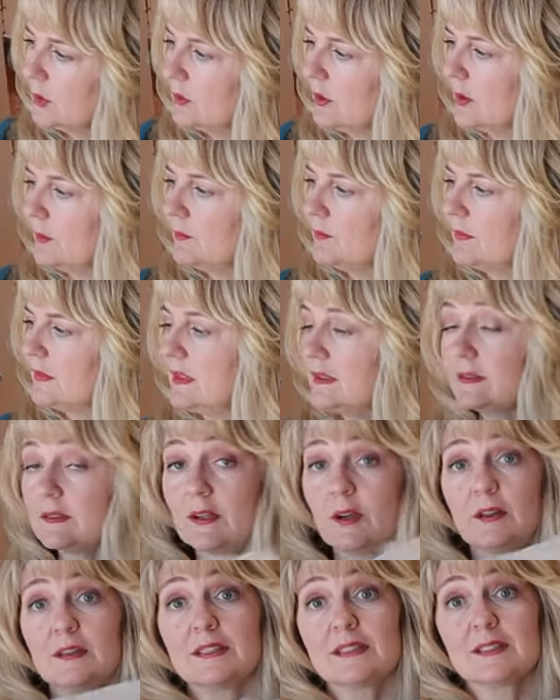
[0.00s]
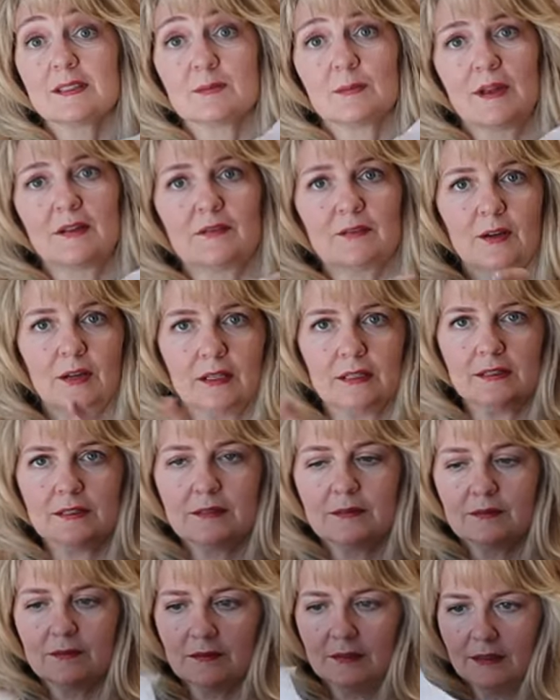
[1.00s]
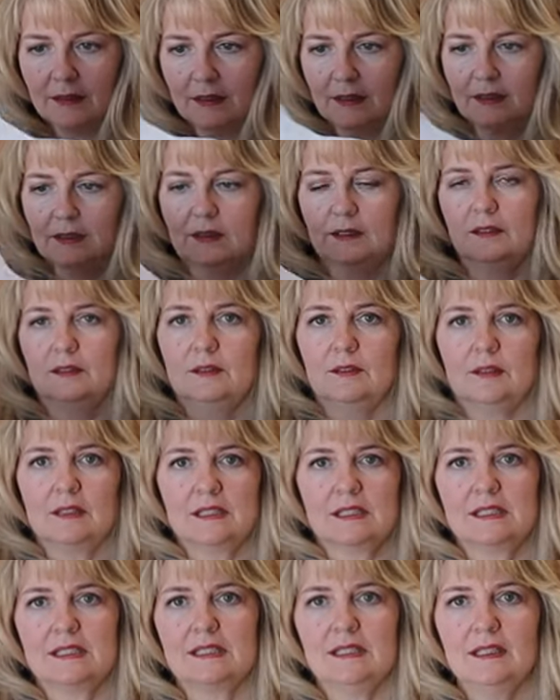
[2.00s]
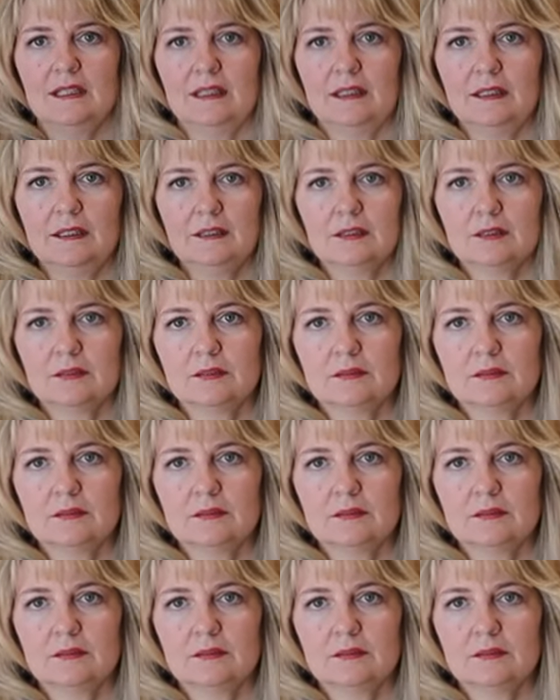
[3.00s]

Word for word: Oh no, sorry, this is my front. You can see